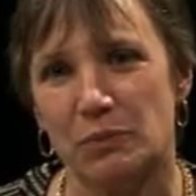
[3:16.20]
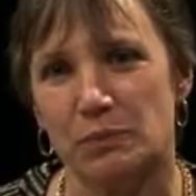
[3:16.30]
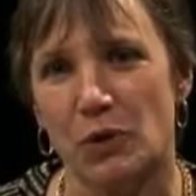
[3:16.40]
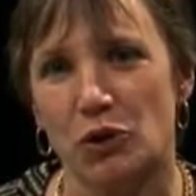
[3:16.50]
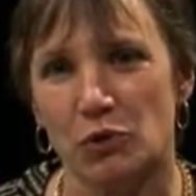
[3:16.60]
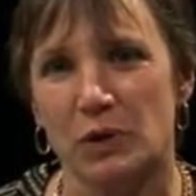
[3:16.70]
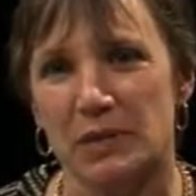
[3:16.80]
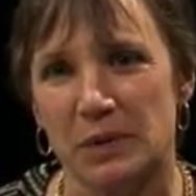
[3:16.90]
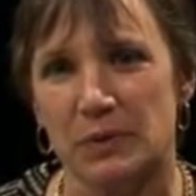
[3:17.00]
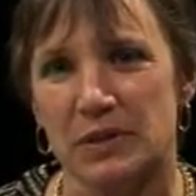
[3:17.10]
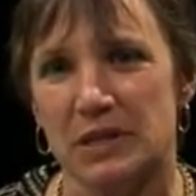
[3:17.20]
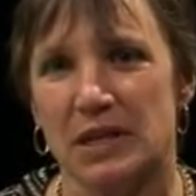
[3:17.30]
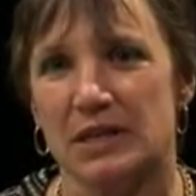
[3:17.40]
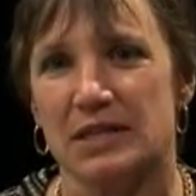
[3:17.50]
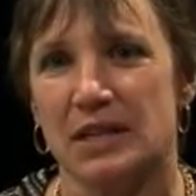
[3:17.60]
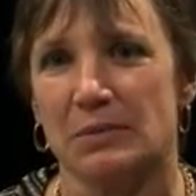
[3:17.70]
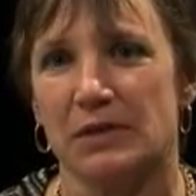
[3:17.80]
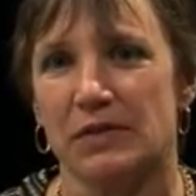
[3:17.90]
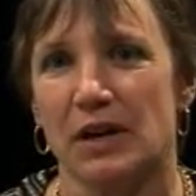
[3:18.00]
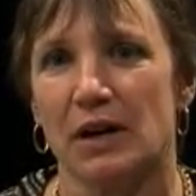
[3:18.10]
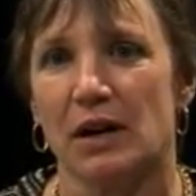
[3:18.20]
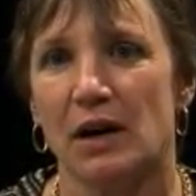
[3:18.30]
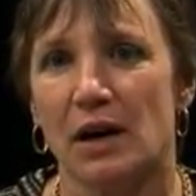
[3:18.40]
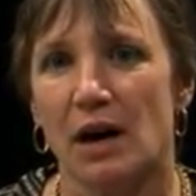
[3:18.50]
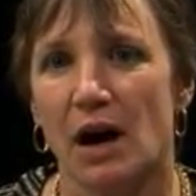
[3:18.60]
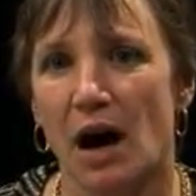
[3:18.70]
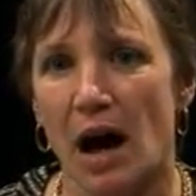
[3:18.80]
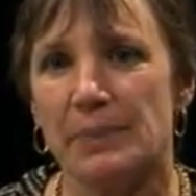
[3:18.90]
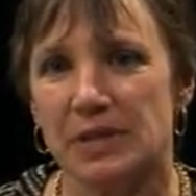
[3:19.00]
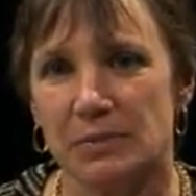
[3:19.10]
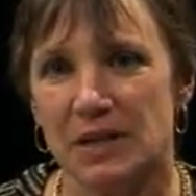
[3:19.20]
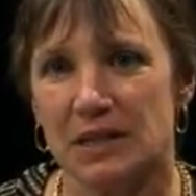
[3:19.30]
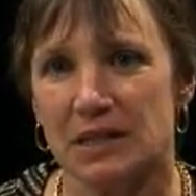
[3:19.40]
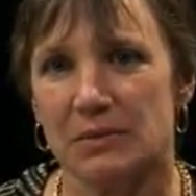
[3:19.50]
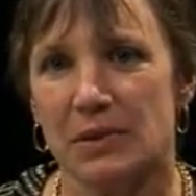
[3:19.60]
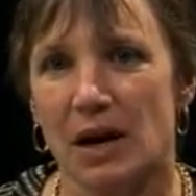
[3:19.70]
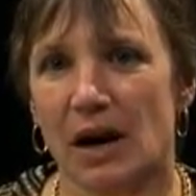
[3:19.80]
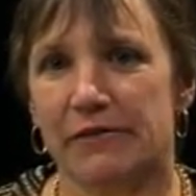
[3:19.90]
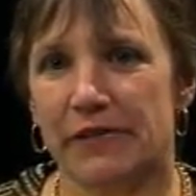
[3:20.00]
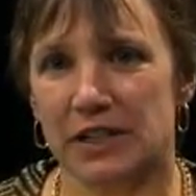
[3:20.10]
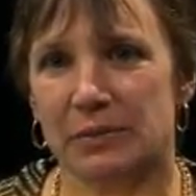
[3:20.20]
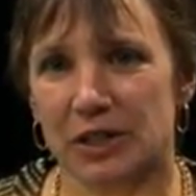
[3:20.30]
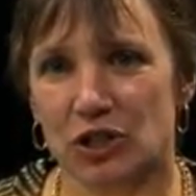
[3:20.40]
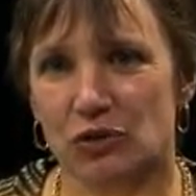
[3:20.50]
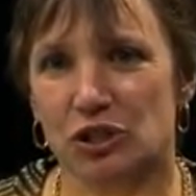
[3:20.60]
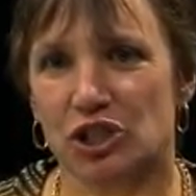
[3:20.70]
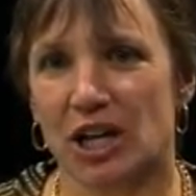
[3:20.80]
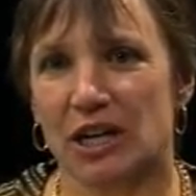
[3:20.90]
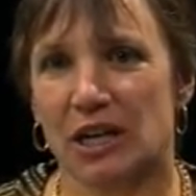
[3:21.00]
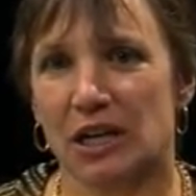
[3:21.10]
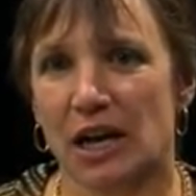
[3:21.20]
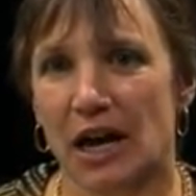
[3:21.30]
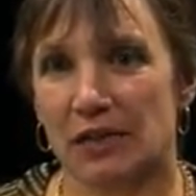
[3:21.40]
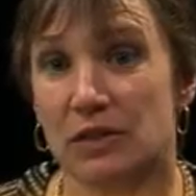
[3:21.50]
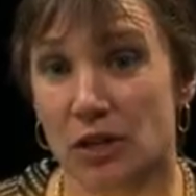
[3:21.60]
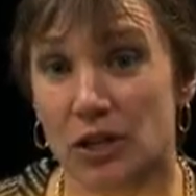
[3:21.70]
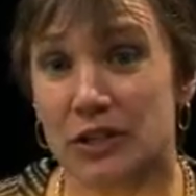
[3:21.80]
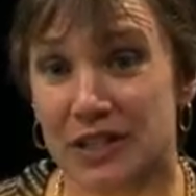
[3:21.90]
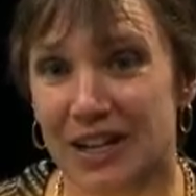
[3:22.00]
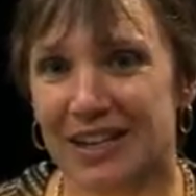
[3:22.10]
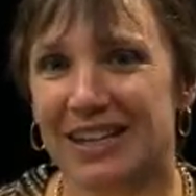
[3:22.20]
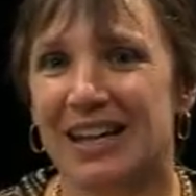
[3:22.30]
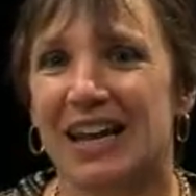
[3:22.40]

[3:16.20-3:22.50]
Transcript: both what people see as some of the optimism of fundamentalist Christianity and the dark side,